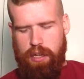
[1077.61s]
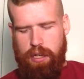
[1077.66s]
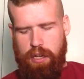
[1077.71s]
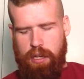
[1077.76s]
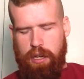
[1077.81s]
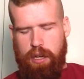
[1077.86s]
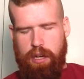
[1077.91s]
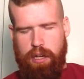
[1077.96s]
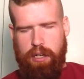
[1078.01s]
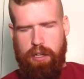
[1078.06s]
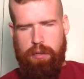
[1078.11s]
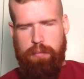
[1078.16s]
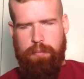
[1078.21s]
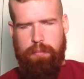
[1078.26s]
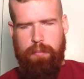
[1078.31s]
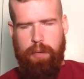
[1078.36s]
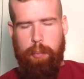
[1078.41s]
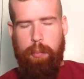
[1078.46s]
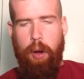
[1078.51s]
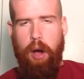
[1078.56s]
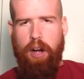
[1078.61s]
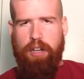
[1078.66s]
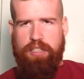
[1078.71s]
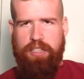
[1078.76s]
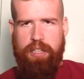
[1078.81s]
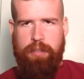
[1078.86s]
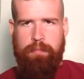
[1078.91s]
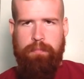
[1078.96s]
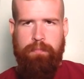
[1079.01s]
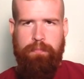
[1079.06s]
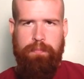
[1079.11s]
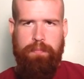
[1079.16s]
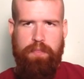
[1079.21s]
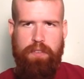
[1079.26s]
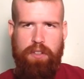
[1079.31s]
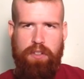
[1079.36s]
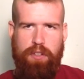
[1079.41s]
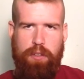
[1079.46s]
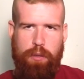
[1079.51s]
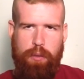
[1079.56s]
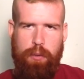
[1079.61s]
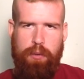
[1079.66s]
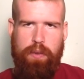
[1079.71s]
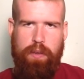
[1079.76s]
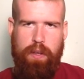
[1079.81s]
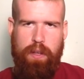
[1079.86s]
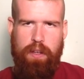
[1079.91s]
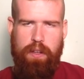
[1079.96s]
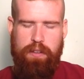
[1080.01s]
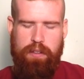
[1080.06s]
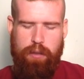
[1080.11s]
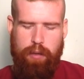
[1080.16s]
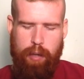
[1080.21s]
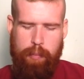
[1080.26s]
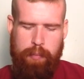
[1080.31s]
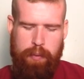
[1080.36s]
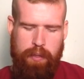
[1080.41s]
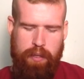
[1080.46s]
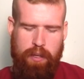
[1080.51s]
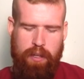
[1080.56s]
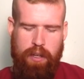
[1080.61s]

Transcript: epoxy to do the grip.